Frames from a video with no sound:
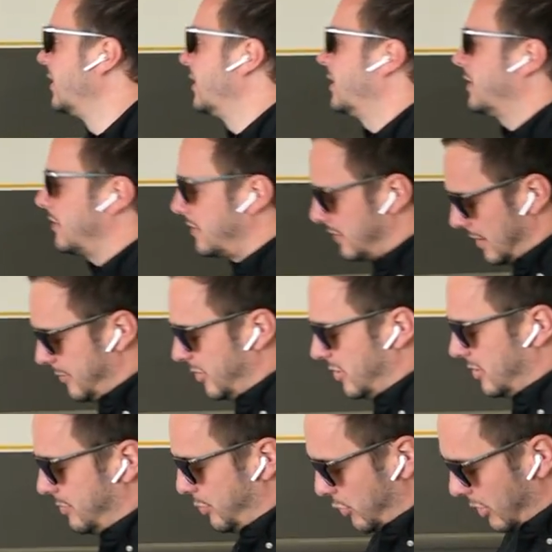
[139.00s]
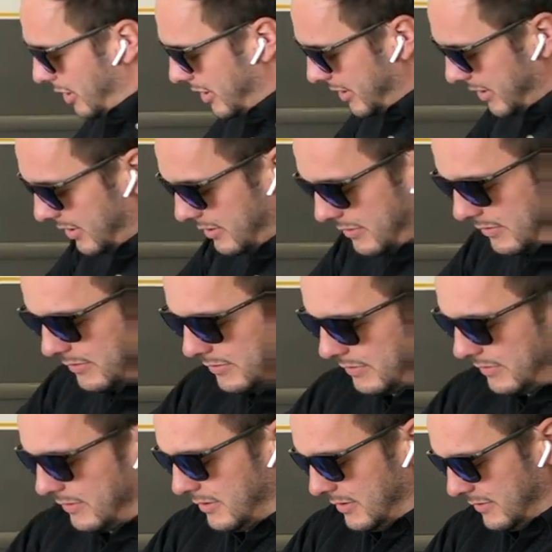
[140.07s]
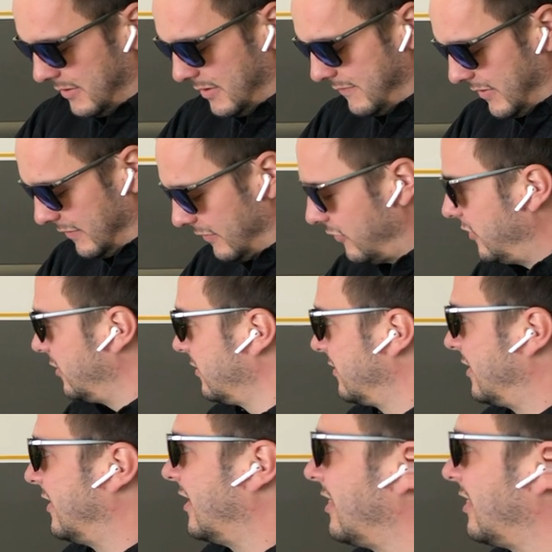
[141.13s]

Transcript: Uh, I'm gonna apply shield to the